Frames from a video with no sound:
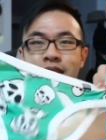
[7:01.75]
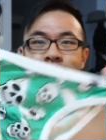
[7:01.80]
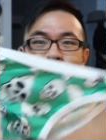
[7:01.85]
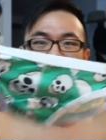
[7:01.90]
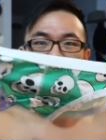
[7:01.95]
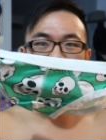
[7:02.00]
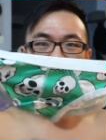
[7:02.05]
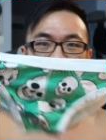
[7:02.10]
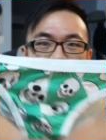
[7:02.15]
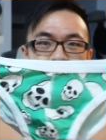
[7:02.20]

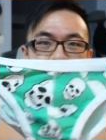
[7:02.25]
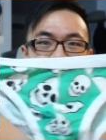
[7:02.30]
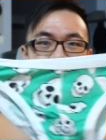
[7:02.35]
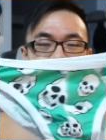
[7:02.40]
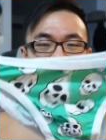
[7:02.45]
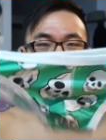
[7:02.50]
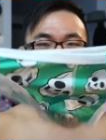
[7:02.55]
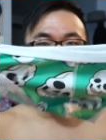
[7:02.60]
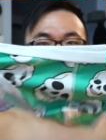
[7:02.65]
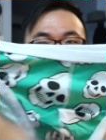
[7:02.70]
yeah, I
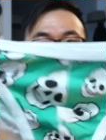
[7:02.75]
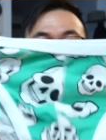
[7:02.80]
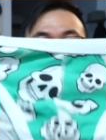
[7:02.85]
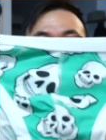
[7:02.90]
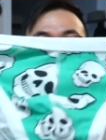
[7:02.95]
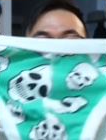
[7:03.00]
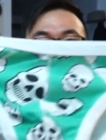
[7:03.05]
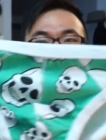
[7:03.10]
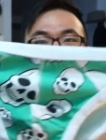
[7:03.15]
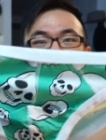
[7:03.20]
got this in
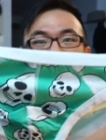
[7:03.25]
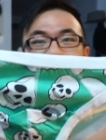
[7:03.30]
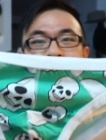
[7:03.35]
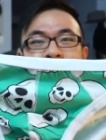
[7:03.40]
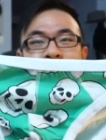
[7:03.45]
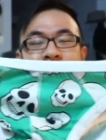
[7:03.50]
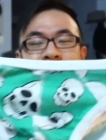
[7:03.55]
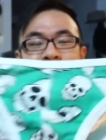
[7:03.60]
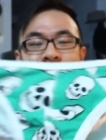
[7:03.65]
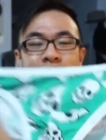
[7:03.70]
green
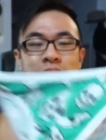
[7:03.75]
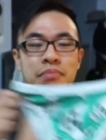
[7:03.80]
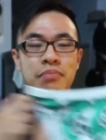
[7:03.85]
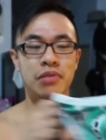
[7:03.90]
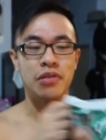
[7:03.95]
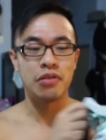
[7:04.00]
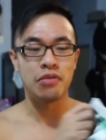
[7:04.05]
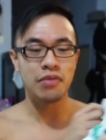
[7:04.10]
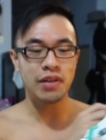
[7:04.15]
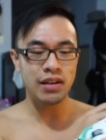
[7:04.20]
because the
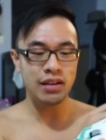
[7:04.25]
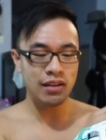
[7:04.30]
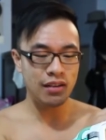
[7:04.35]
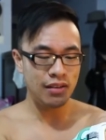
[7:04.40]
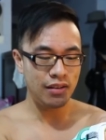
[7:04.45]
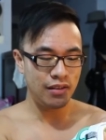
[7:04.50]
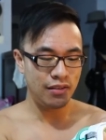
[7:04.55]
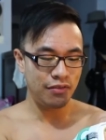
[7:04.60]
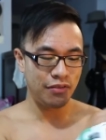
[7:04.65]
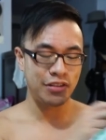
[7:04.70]
blue
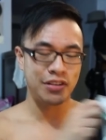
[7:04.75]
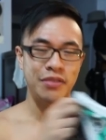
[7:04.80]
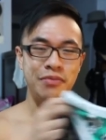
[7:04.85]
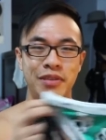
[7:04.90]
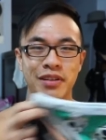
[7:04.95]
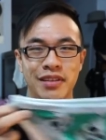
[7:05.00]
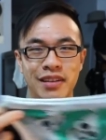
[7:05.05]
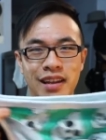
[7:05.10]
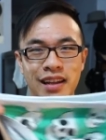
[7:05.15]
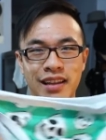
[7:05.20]
one, for some
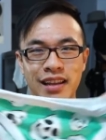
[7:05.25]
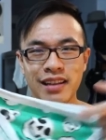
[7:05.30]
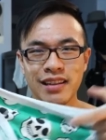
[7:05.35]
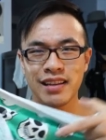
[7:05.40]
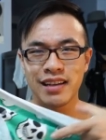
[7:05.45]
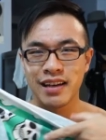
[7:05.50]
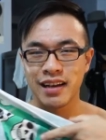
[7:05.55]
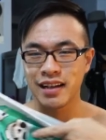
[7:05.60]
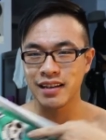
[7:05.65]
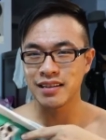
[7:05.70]
reason, I think
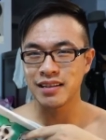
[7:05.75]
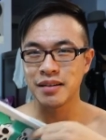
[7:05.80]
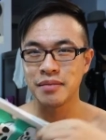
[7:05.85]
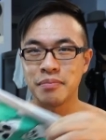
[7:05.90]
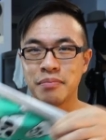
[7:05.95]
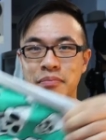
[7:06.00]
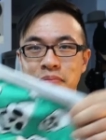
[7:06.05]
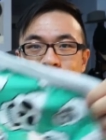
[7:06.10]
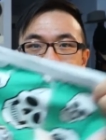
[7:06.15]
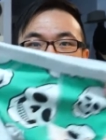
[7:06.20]
the, the
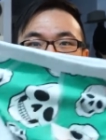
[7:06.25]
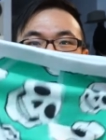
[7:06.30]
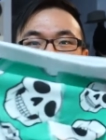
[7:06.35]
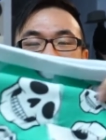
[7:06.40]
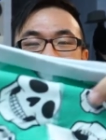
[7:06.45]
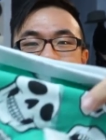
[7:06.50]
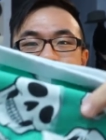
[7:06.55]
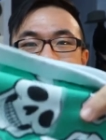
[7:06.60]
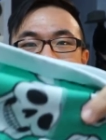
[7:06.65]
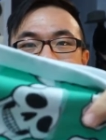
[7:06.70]
black
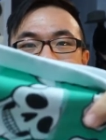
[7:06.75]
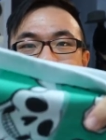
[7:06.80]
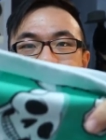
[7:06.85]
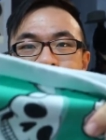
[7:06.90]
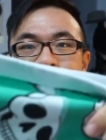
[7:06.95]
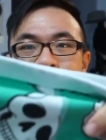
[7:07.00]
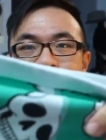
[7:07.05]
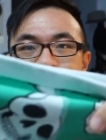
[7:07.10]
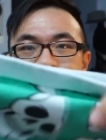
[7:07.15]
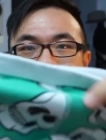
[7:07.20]
part
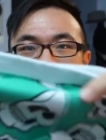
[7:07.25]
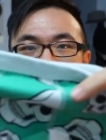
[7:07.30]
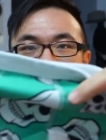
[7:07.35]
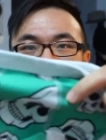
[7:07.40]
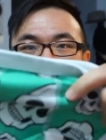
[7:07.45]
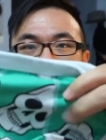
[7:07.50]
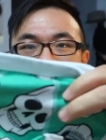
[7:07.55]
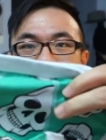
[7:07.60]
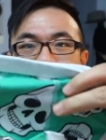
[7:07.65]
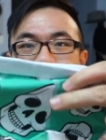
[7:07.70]

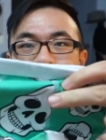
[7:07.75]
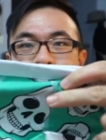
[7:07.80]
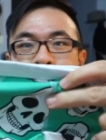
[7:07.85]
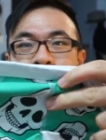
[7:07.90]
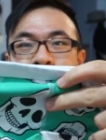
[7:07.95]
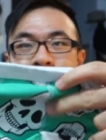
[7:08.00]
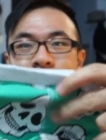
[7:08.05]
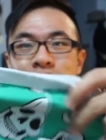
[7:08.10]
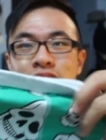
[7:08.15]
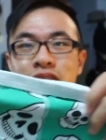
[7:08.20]
is blue
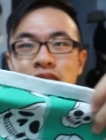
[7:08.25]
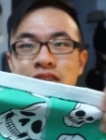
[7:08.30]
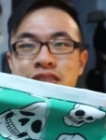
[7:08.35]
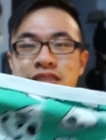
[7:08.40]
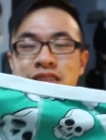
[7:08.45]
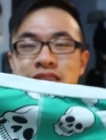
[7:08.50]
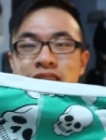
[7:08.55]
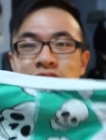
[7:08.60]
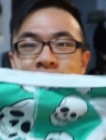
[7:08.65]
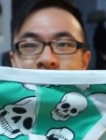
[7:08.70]
also, which
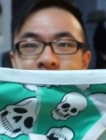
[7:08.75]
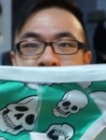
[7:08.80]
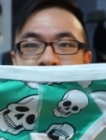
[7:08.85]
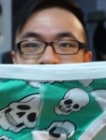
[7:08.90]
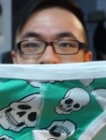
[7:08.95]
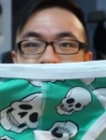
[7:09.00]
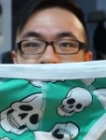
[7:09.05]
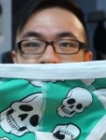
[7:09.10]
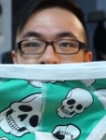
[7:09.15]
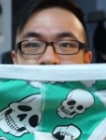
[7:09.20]
doesn't look
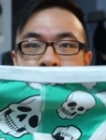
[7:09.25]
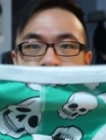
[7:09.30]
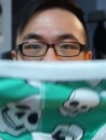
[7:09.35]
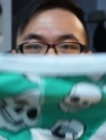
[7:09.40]
as nice.